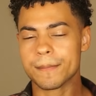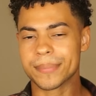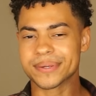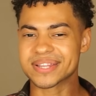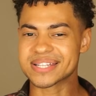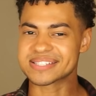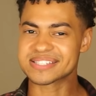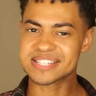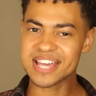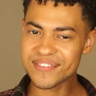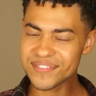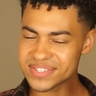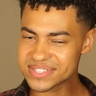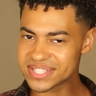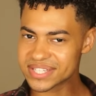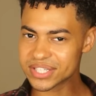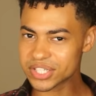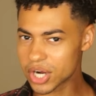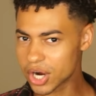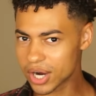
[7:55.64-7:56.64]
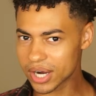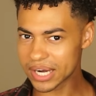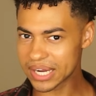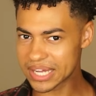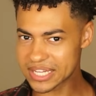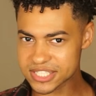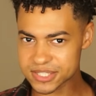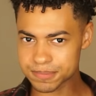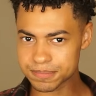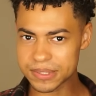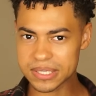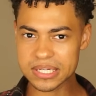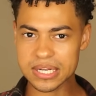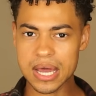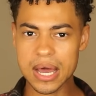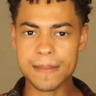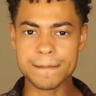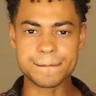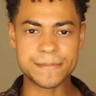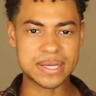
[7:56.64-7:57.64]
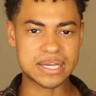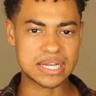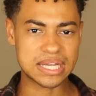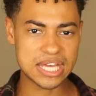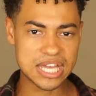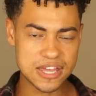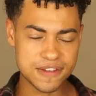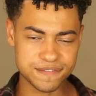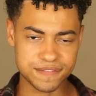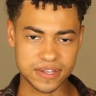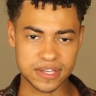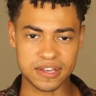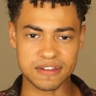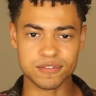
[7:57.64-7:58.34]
But the 17 car has been a bit iffy.